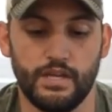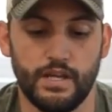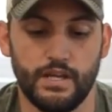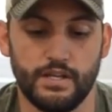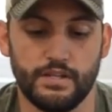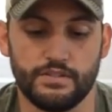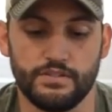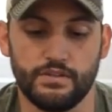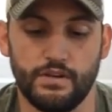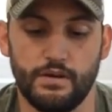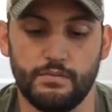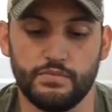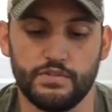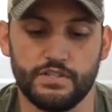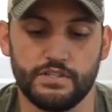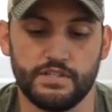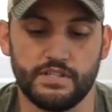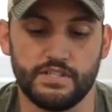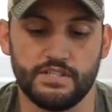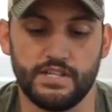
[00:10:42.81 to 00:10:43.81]
And so I'm
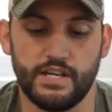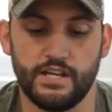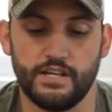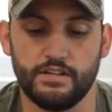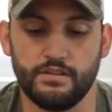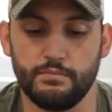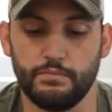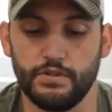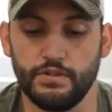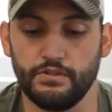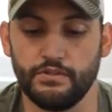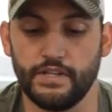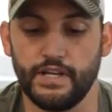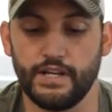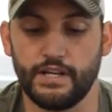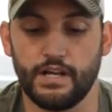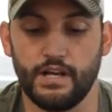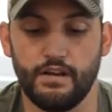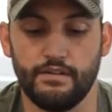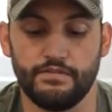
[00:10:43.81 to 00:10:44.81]
just excited to build
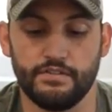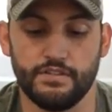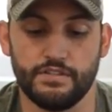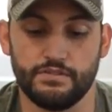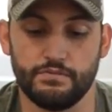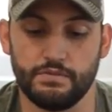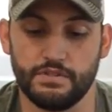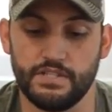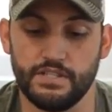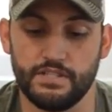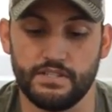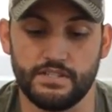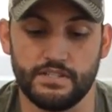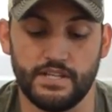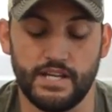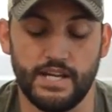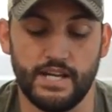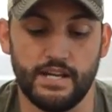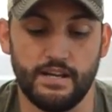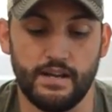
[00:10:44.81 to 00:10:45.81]
that confidence with this
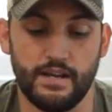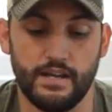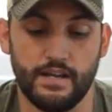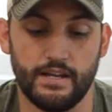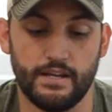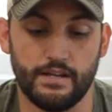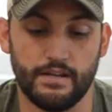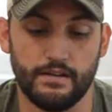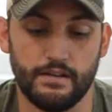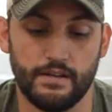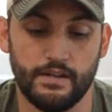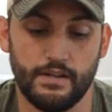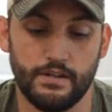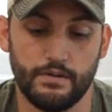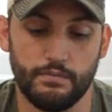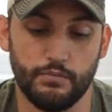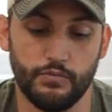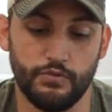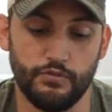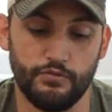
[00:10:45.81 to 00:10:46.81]
sight and
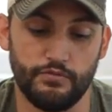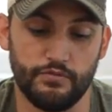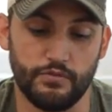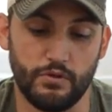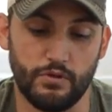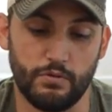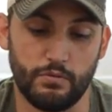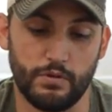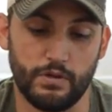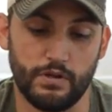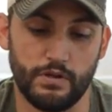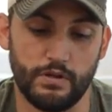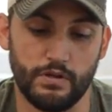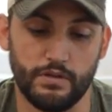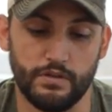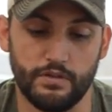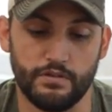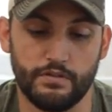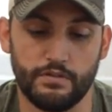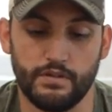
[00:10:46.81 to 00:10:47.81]
move forward
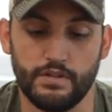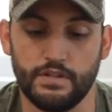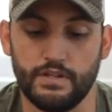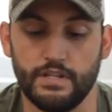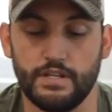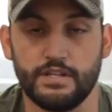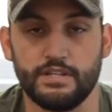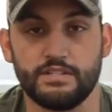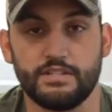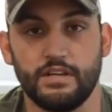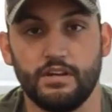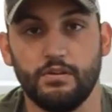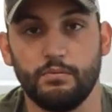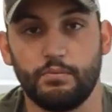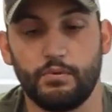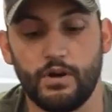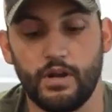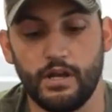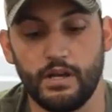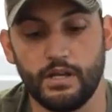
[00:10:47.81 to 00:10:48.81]
with the Excel
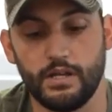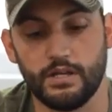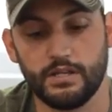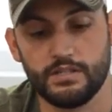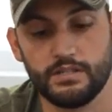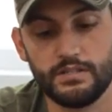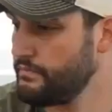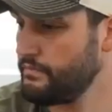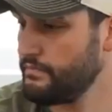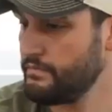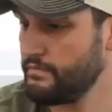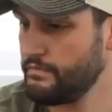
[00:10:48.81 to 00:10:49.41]
products.